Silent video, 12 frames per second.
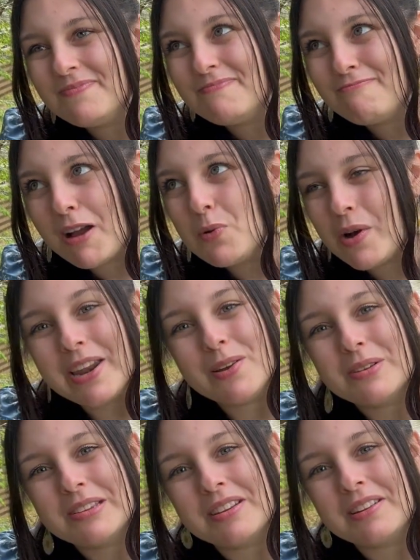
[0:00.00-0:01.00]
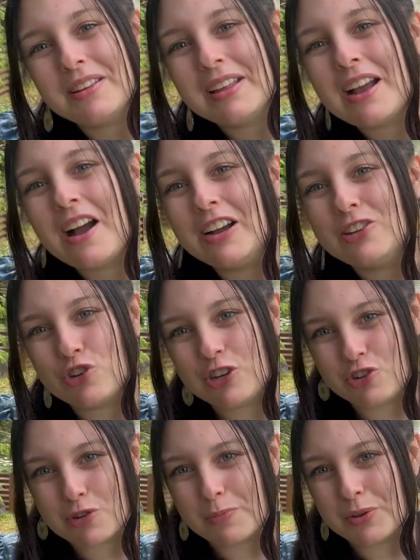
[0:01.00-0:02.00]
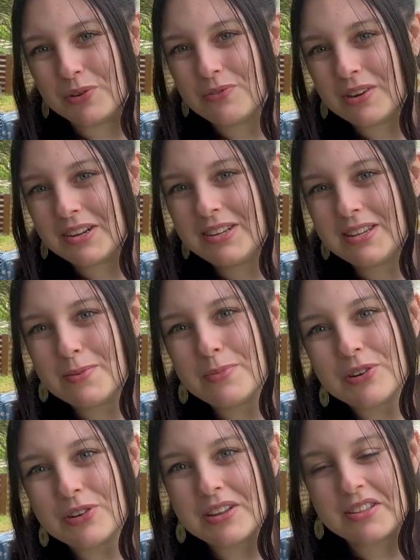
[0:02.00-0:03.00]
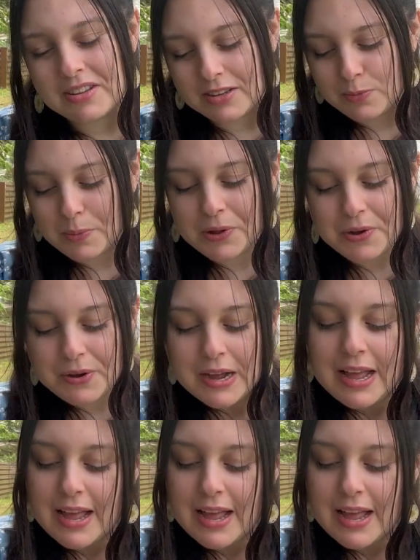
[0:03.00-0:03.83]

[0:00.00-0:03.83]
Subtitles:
my wedding was literally like a hydrangea blue, very similar to this blue.